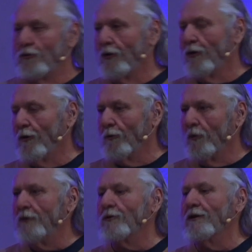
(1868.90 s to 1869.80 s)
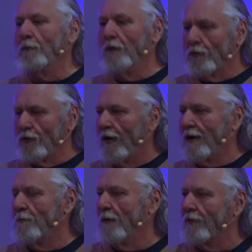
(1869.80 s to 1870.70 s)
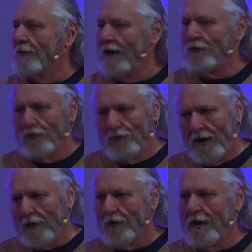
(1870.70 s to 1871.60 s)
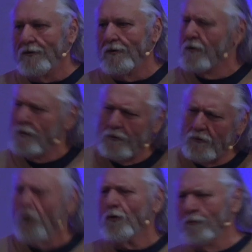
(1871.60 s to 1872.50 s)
to her. Recently, we were talking about that. She's shaking her head, no,